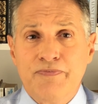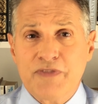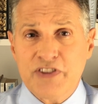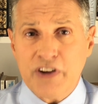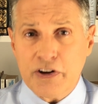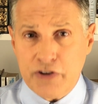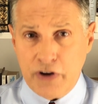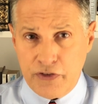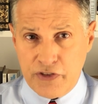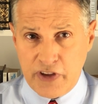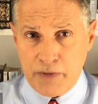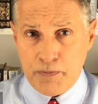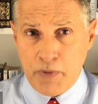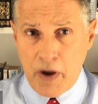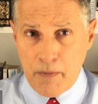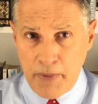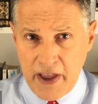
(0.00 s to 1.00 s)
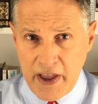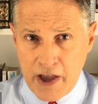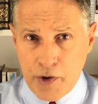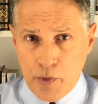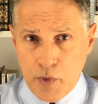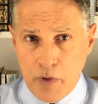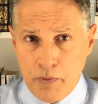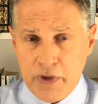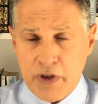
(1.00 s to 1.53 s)
Secretary of State Pompeo
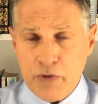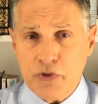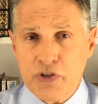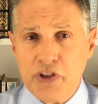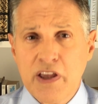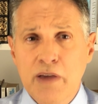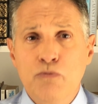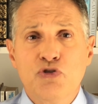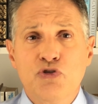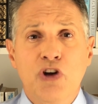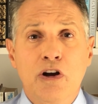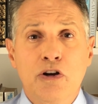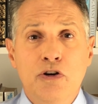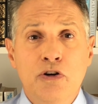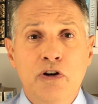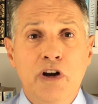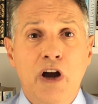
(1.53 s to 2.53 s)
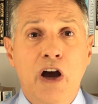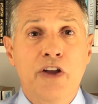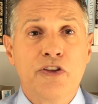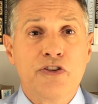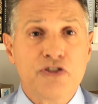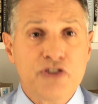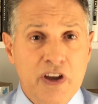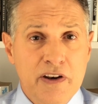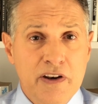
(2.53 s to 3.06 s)
will meet with Kim Jong-un on
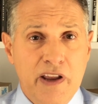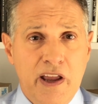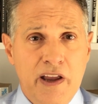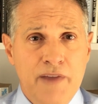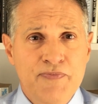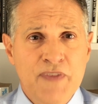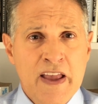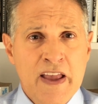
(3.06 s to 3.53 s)
Sunday.